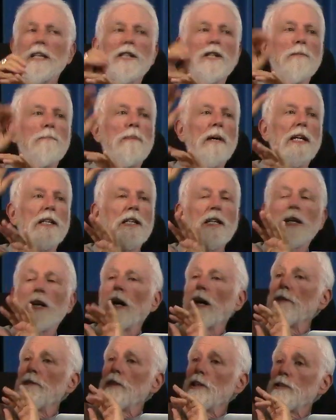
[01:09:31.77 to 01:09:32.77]
depending
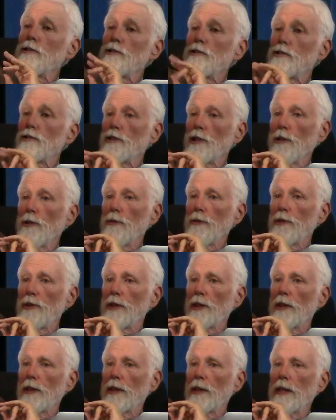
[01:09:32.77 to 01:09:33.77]
on the
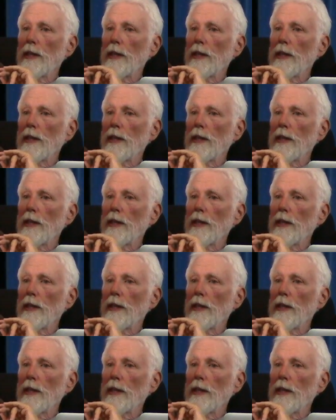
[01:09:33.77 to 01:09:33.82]
suit